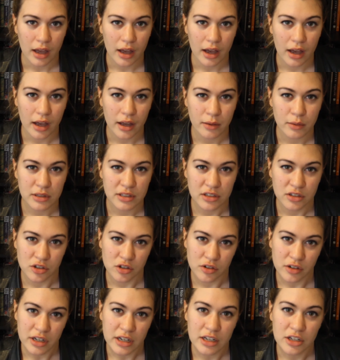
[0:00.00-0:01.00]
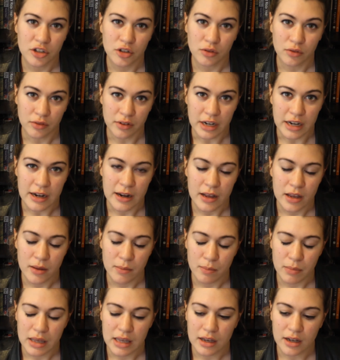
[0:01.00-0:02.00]
I was intrigued to read
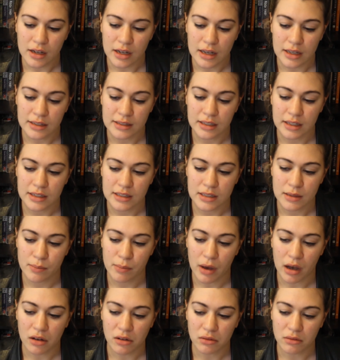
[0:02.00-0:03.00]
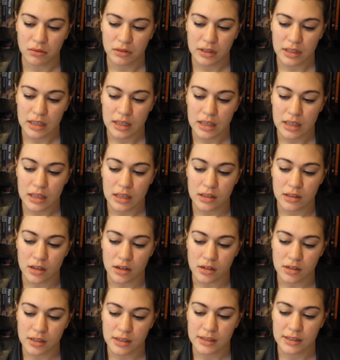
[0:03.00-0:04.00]
it because it's about the
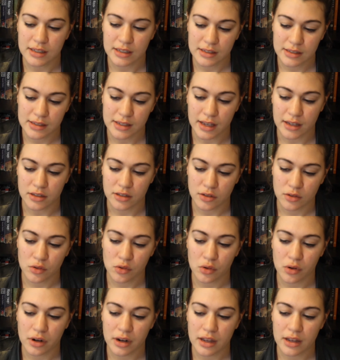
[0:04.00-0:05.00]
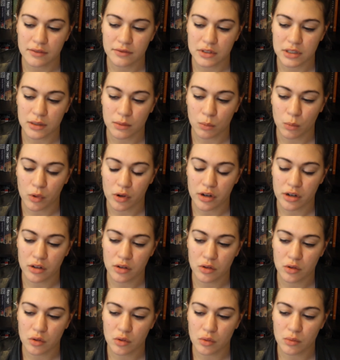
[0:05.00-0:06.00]
young success story of someone
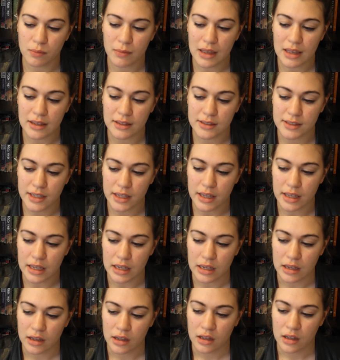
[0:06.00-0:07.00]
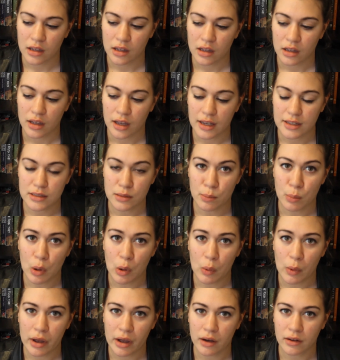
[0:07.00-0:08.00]
who makes it as a
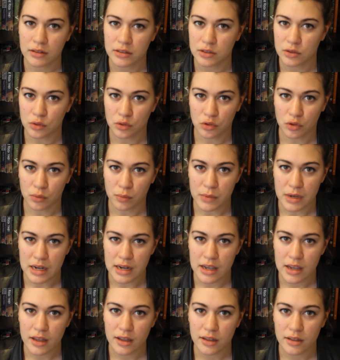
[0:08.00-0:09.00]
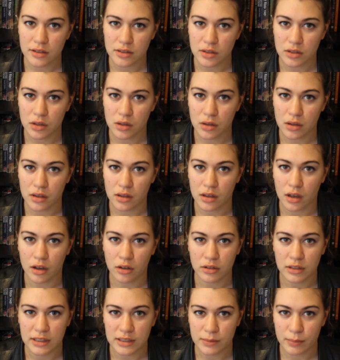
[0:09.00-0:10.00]
poet on social media. So
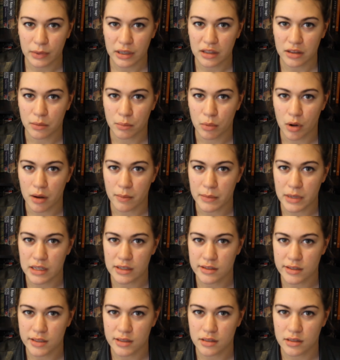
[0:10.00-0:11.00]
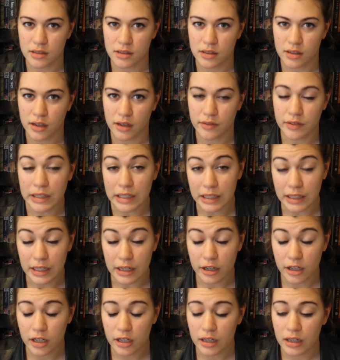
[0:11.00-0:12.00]
I'll explain the premise of it
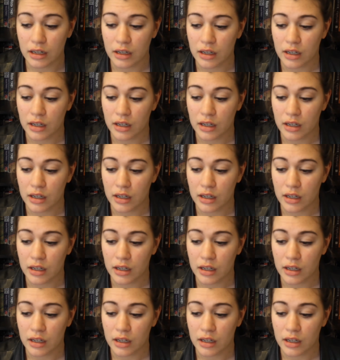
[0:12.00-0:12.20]
later,